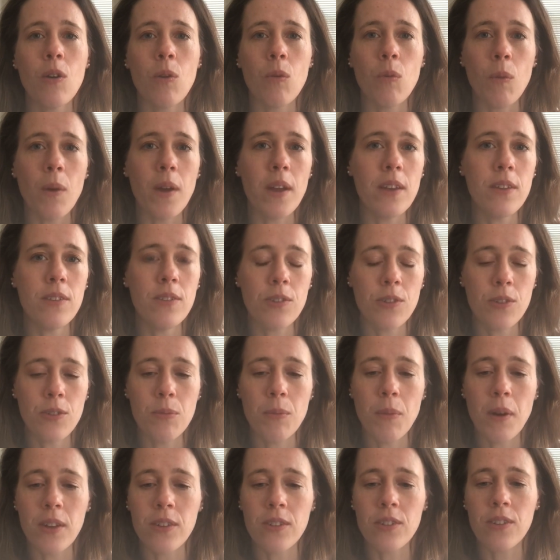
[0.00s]
way too
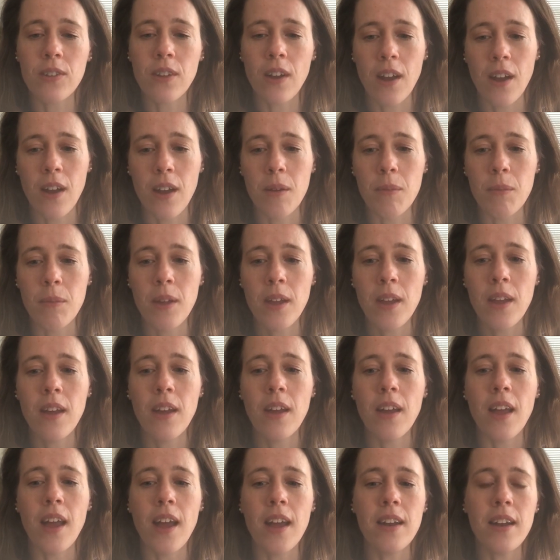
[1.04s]
much time
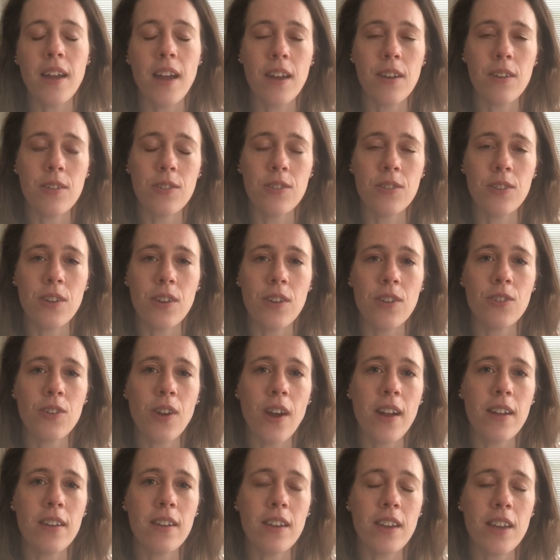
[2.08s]
and energy
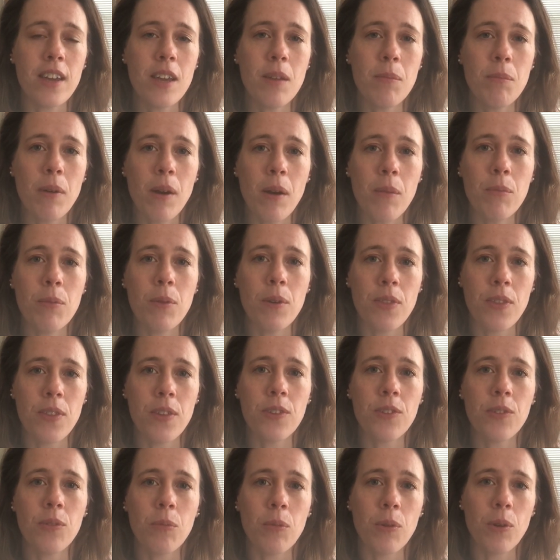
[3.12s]
trying to keep up with
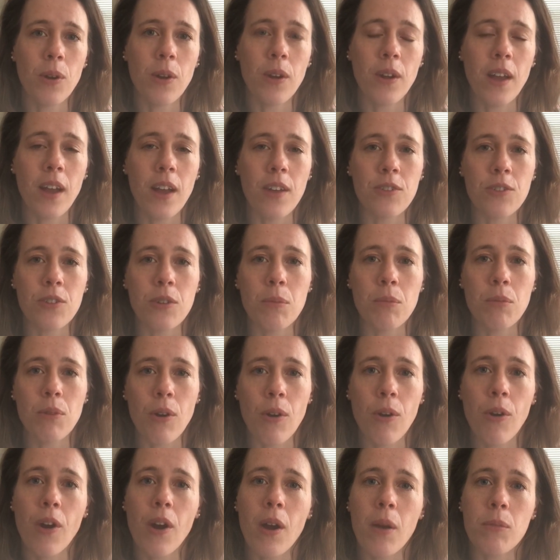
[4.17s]
this work as your
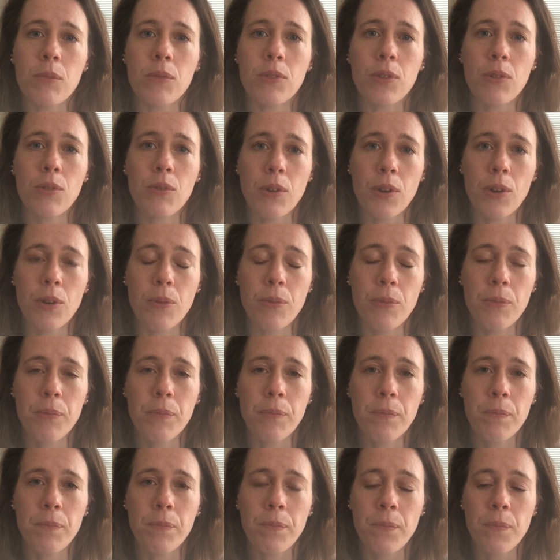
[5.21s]
programs grew.
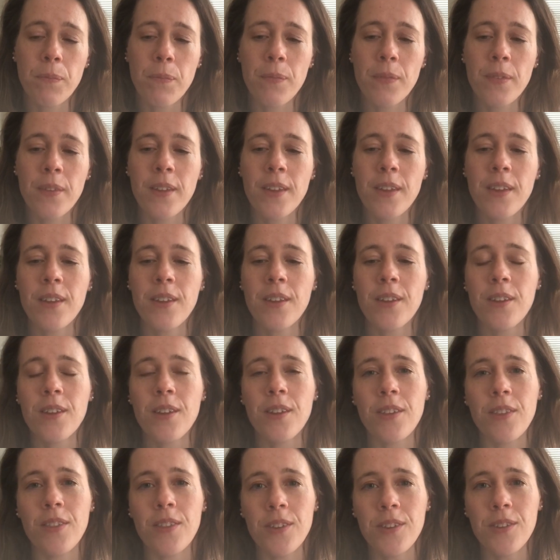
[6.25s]

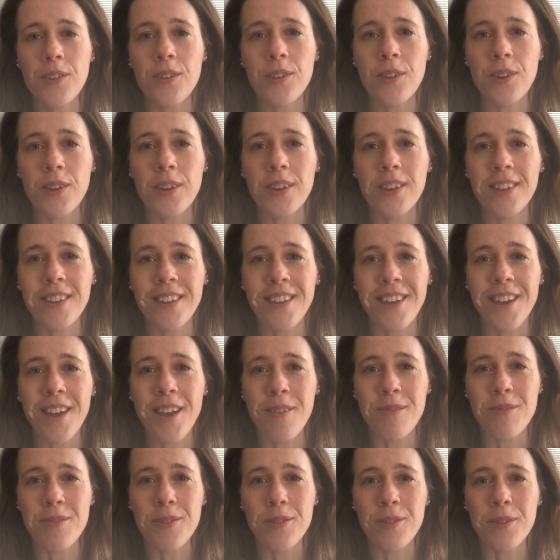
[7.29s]
This certainly
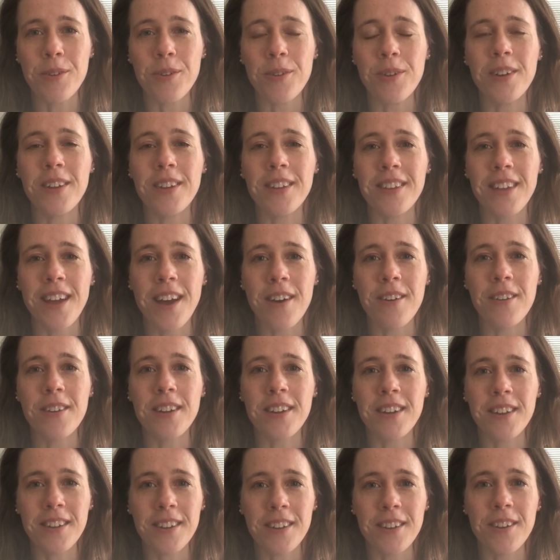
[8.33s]
came through loud
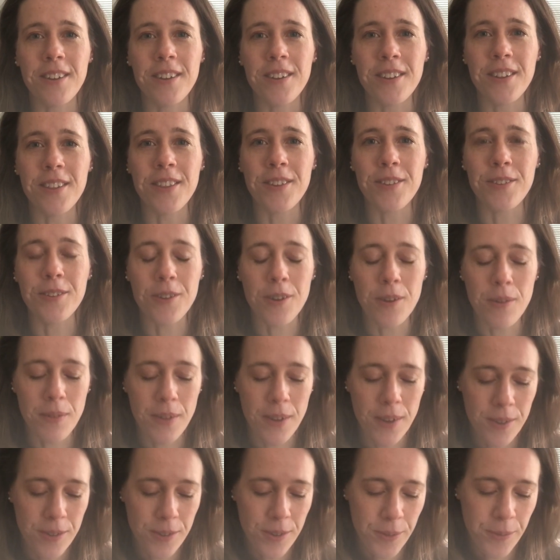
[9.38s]
and clear in the
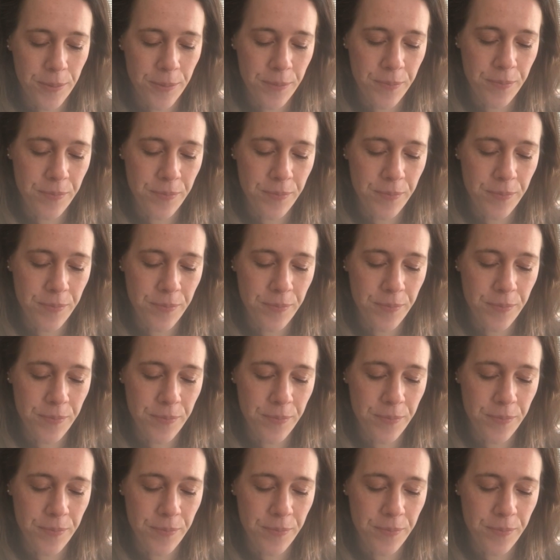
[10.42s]
surveys.